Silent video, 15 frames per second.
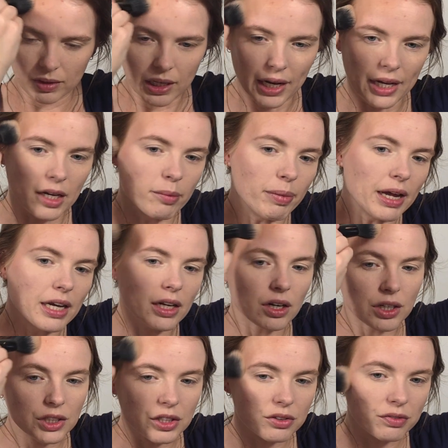And depending
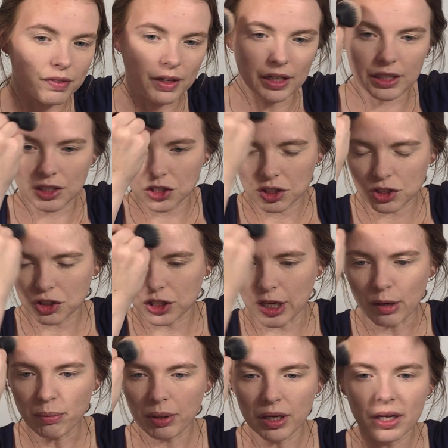on your face
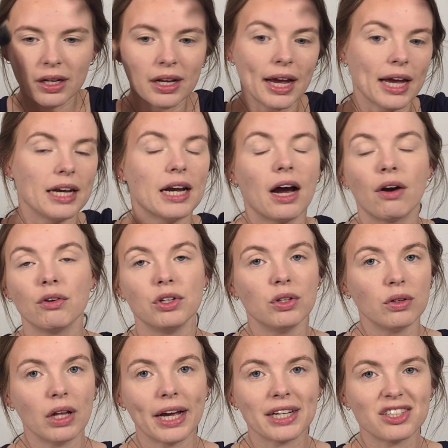shape and how you
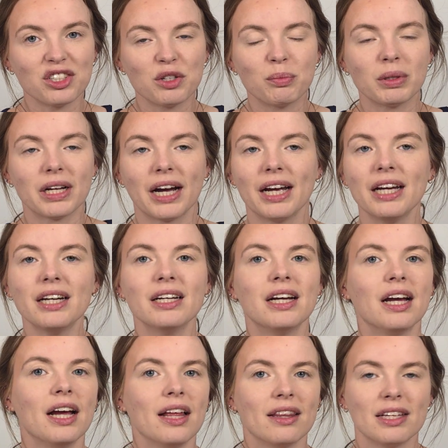like to apply it,
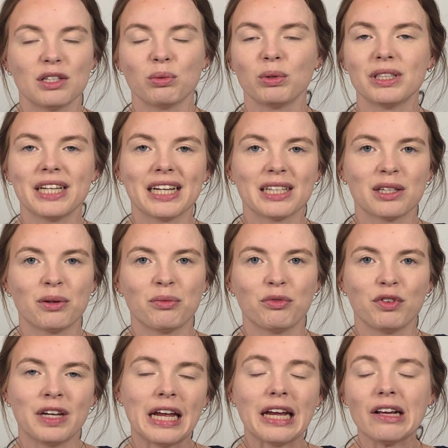this will take some
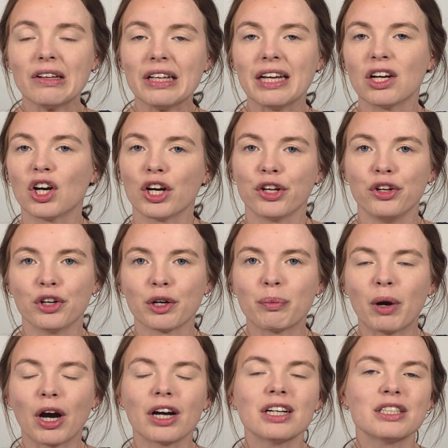finagling on your
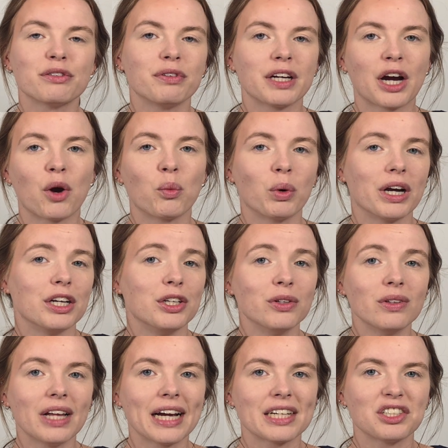part to figure out where you
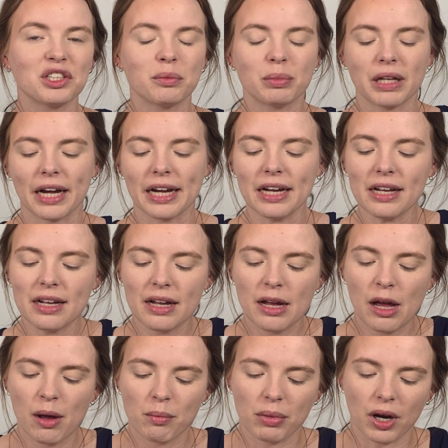like to apply it.
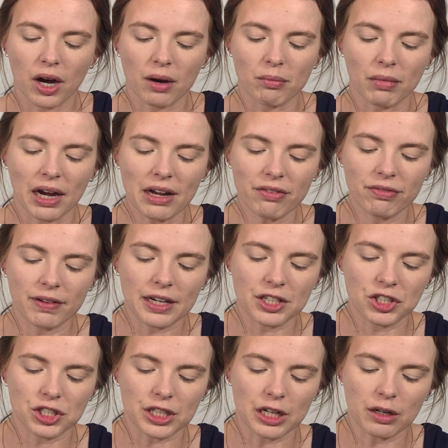But on my face
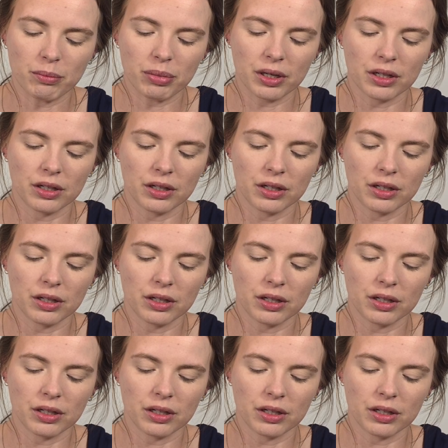shape,